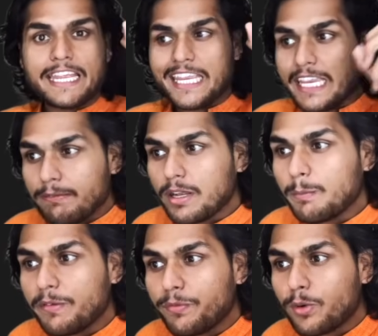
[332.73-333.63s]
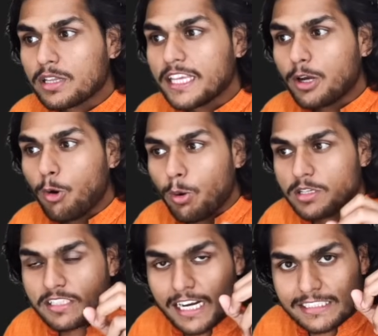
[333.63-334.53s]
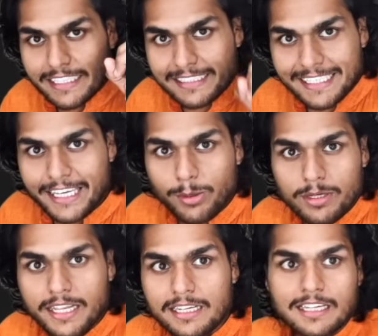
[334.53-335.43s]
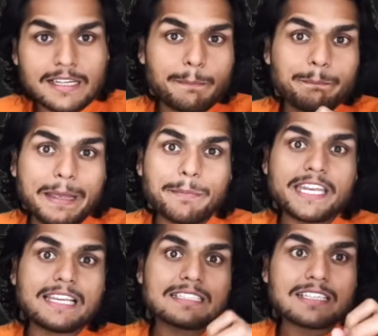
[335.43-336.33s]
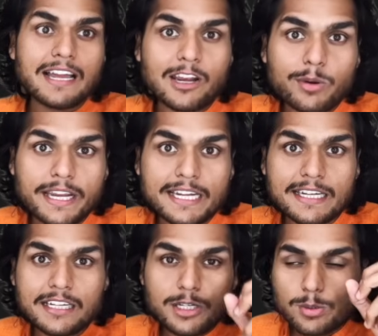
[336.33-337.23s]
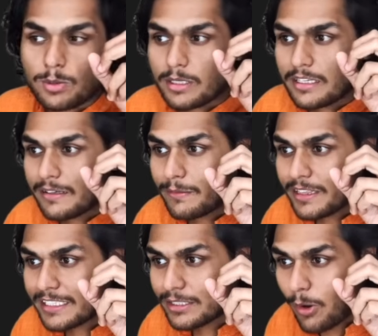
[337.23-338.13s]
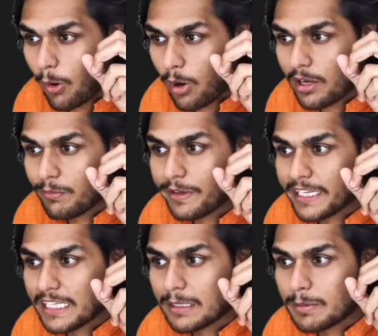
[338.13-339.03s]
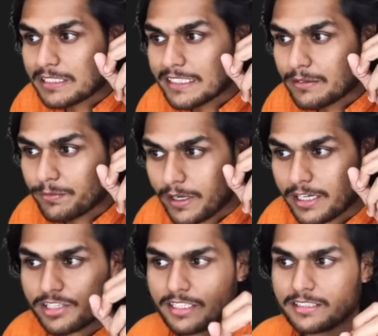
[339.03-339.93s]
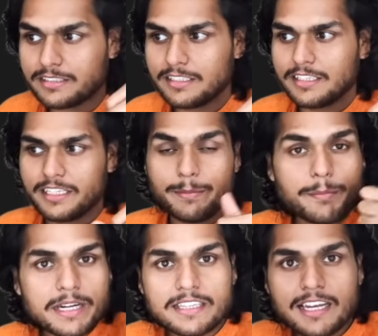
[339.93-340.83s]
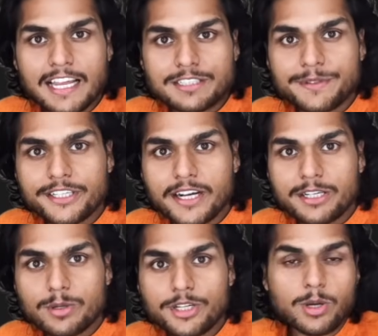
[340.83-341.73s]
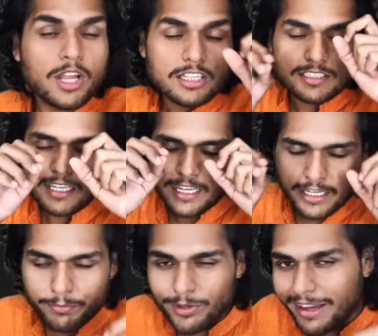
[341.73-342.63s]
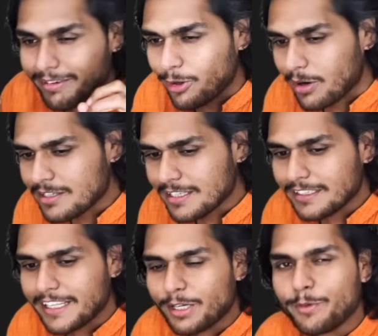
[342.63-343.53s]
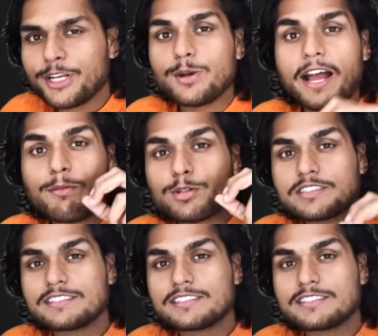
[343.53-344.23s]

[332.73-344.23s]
even before the code starts executing, memory is allocated to this all variables and functions. Remember in the last video I told you, see, if you have not seen that video, I would